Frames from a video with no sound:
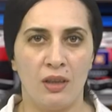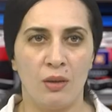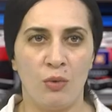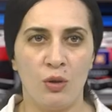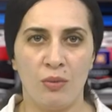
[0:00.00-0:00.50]
The
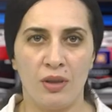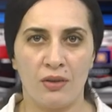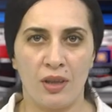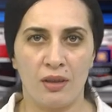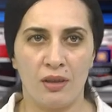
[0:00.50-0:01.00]
monument
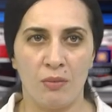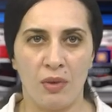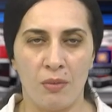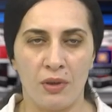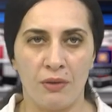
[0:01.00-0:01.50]
erected in
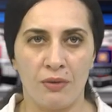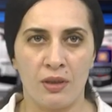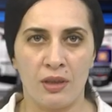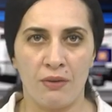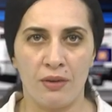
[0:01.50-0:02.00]
memory of
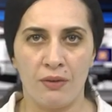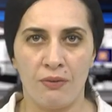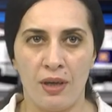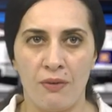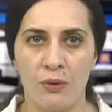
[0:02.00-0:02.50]

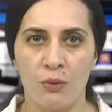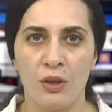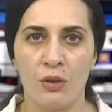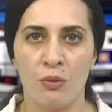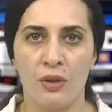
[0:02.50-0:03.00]
75
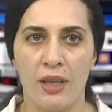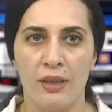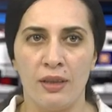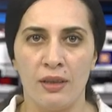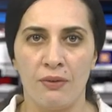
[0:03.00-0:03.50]
students who
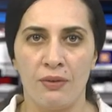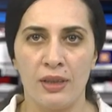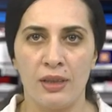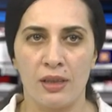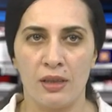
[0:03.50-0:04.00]
died in the
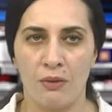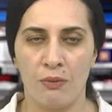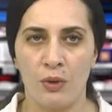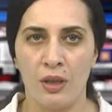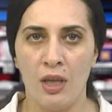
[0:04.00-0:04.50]
First Artsakh
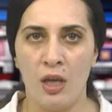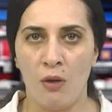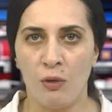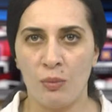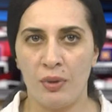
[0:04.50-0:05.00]
War
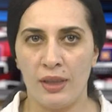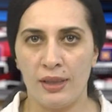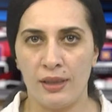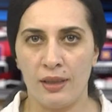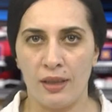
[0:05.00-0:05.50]
was placed
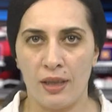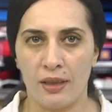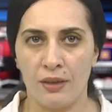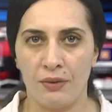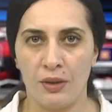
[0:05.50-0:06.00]
in the
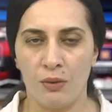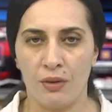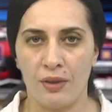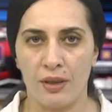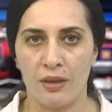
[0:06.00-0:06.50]
yard of the
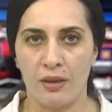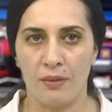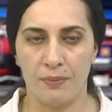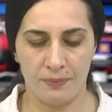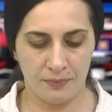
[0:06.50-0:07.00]
university.